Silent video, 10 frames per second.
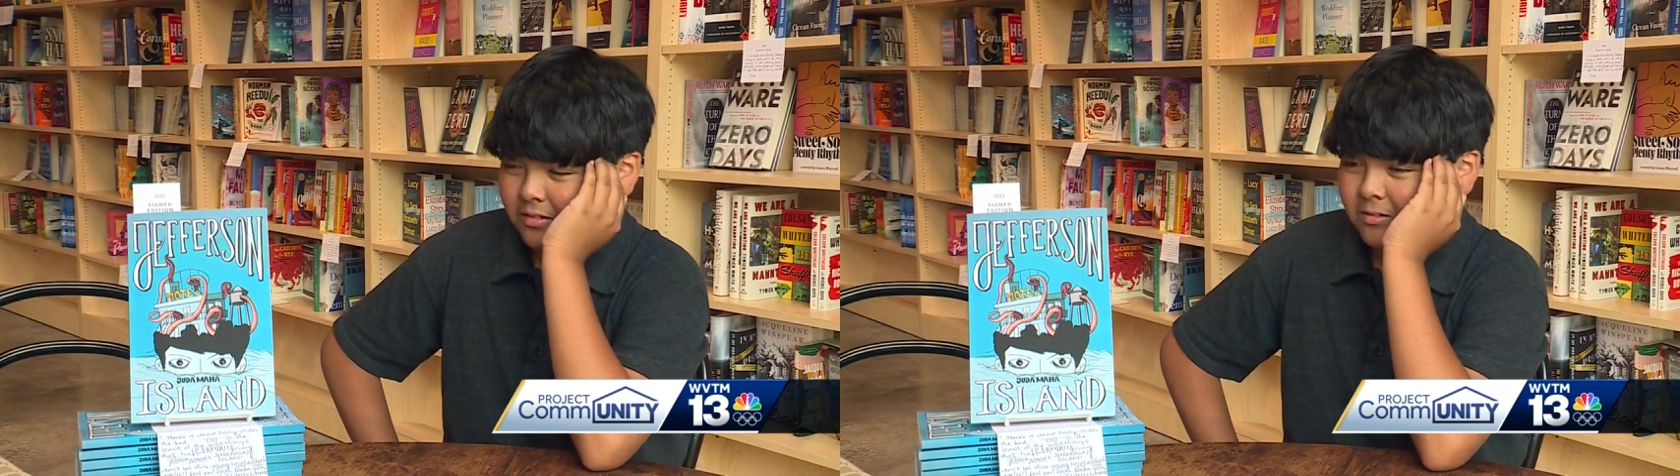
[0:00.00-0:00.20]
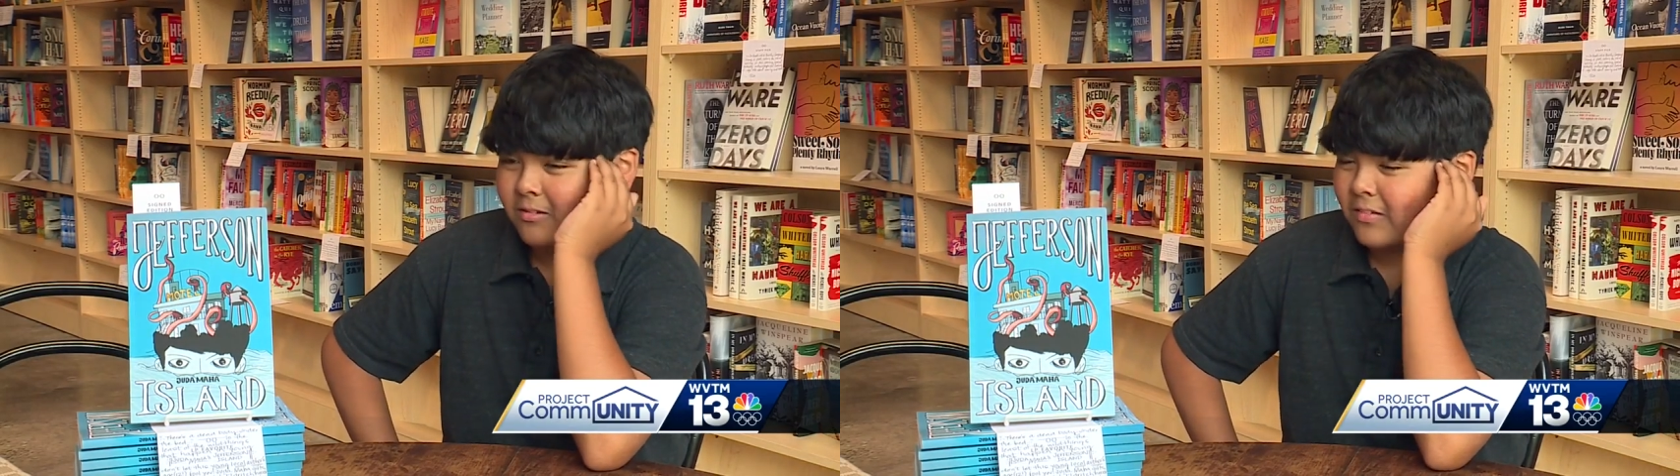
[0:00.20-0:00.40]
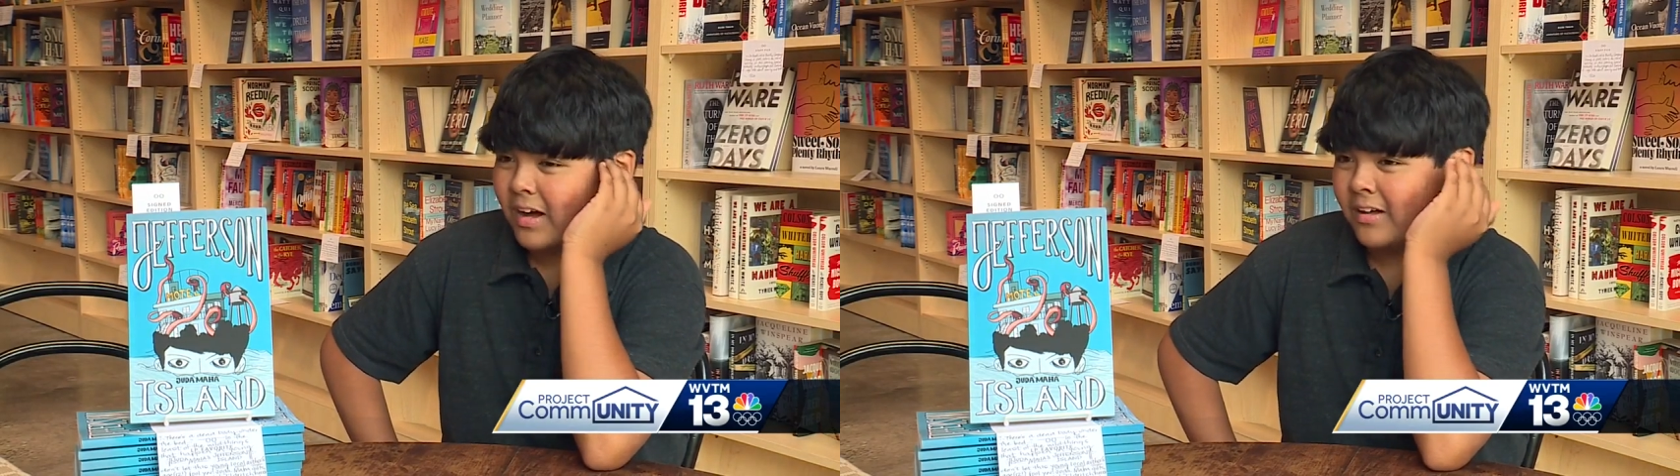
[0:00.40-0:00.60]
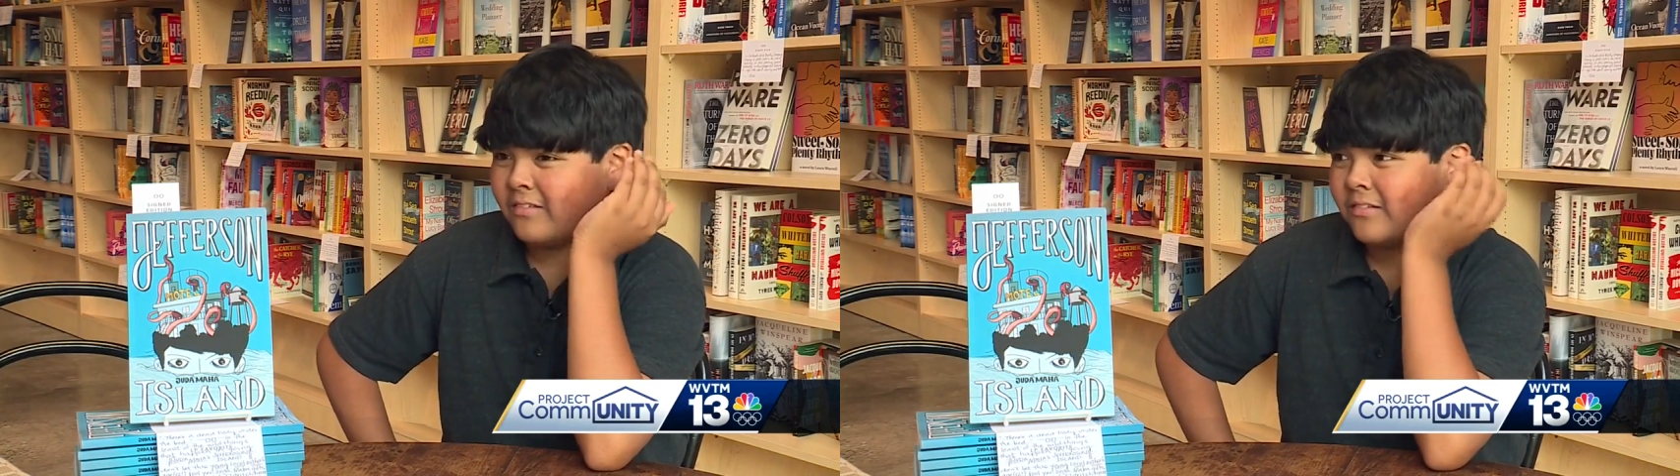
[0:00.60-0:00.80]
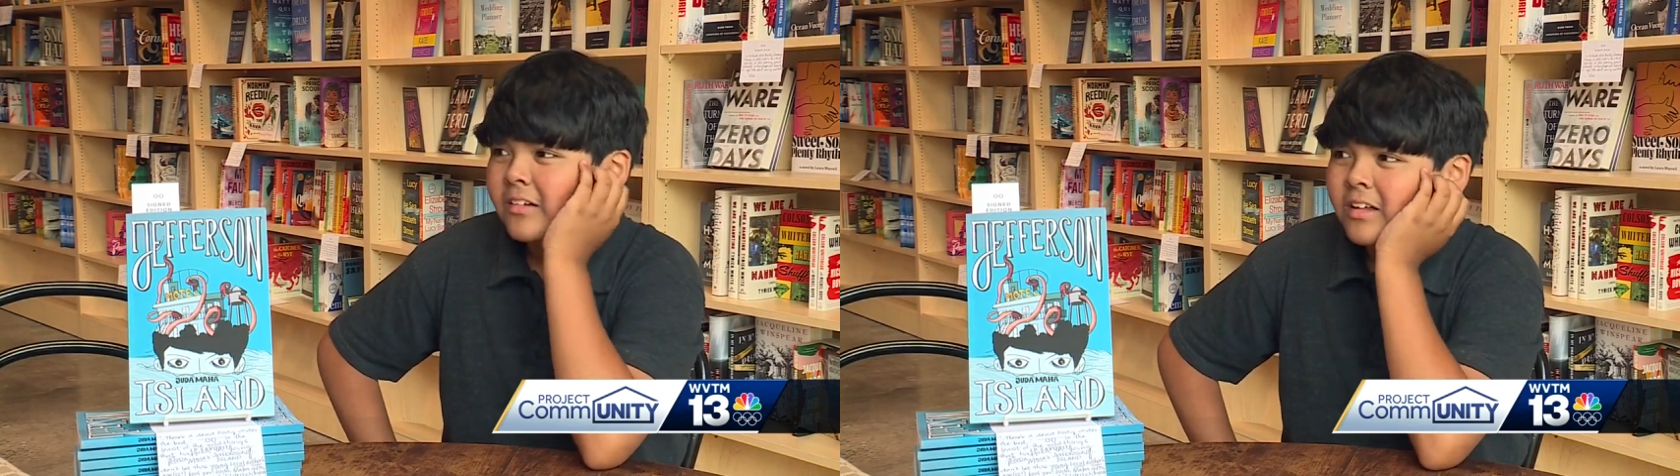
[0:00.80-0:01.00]
to
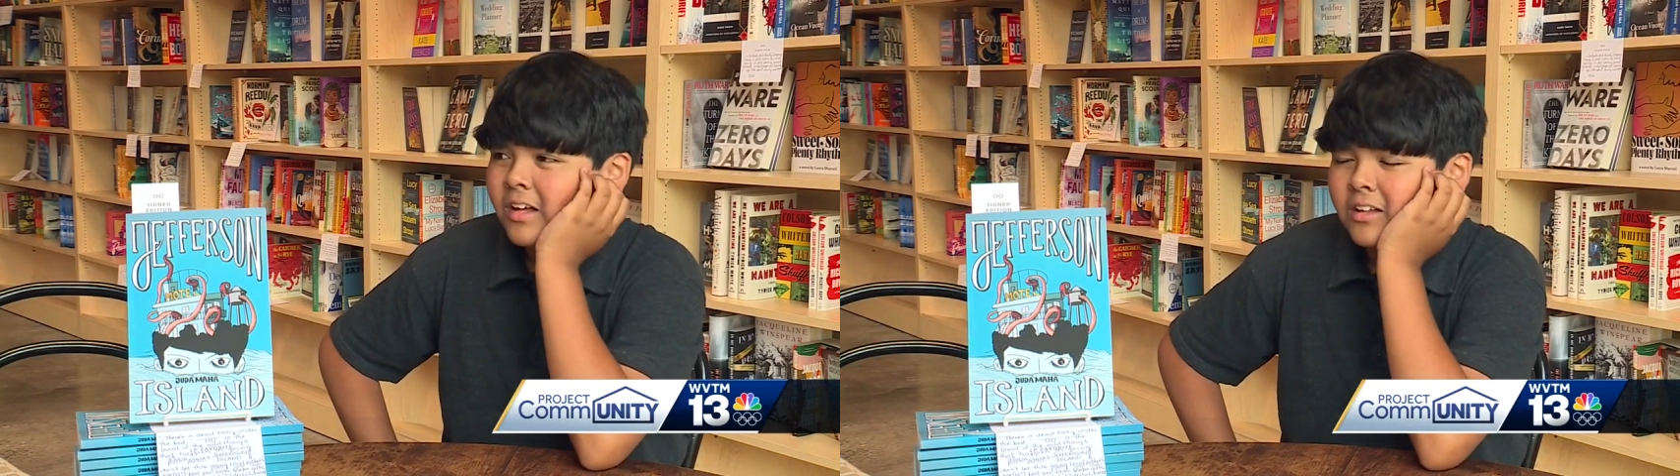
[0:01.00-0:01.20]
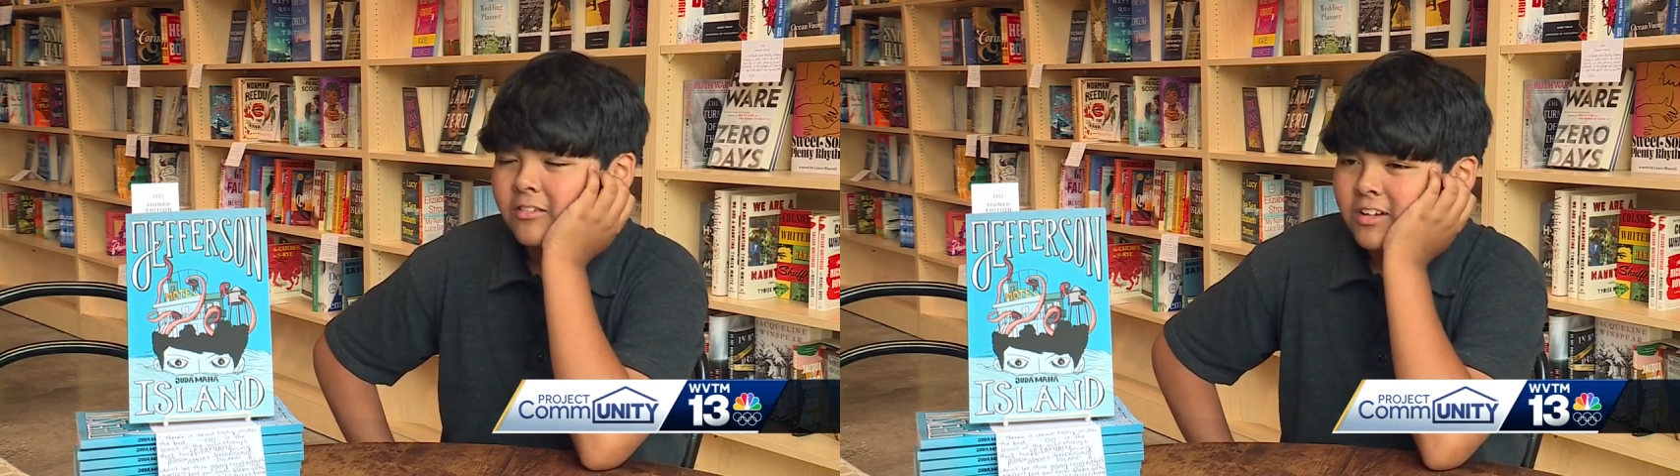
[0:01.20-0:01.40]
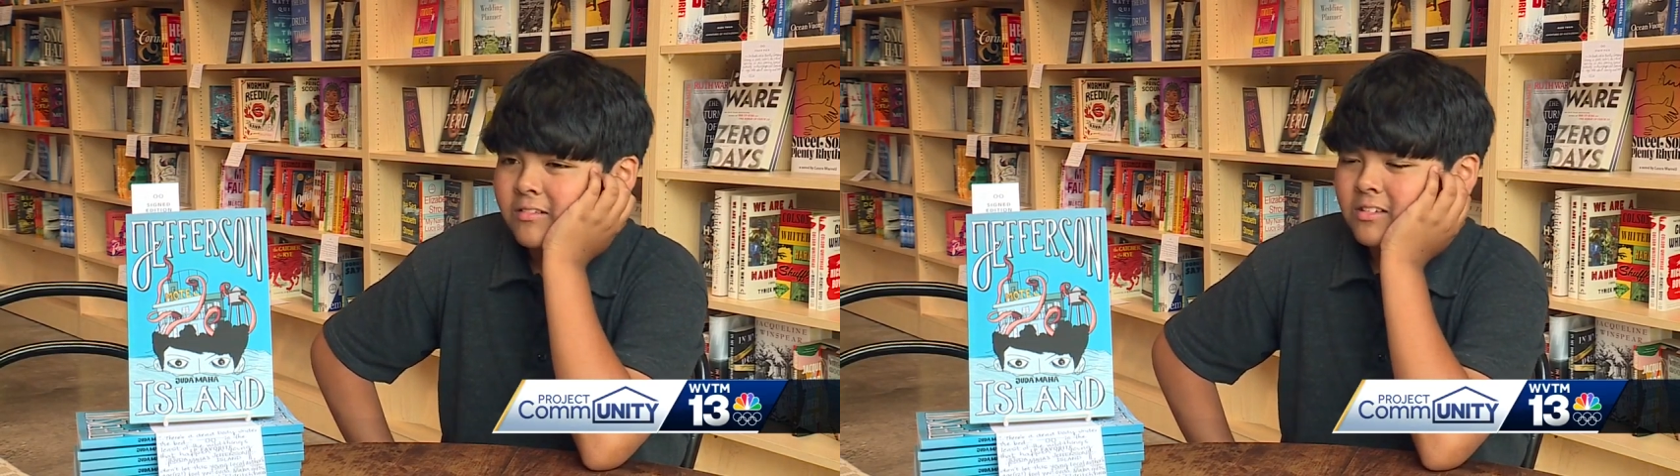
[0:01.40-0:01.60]
survive and try to